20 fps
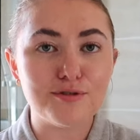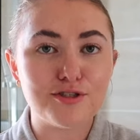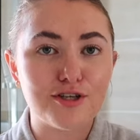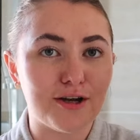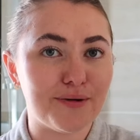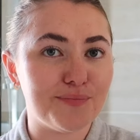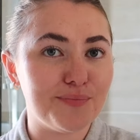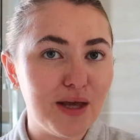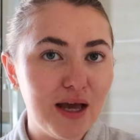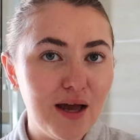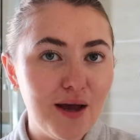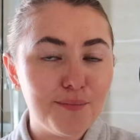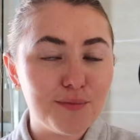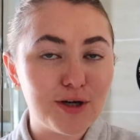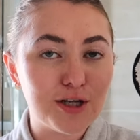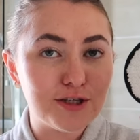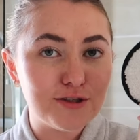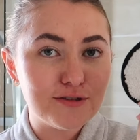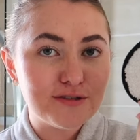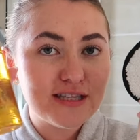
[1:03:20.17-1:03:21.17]
So I'm
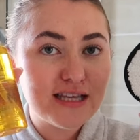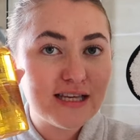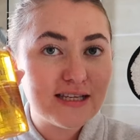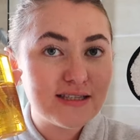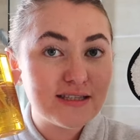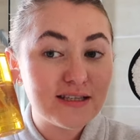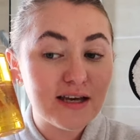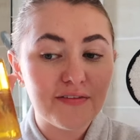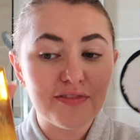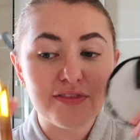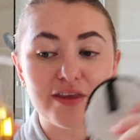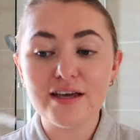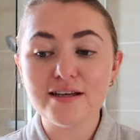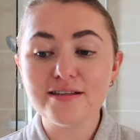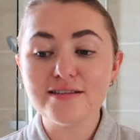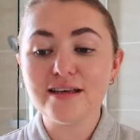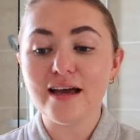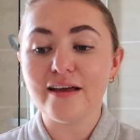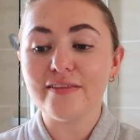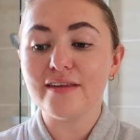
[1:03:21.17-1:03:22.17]
gonna use this and
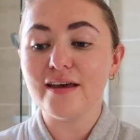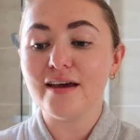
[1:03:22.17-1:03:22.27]
this and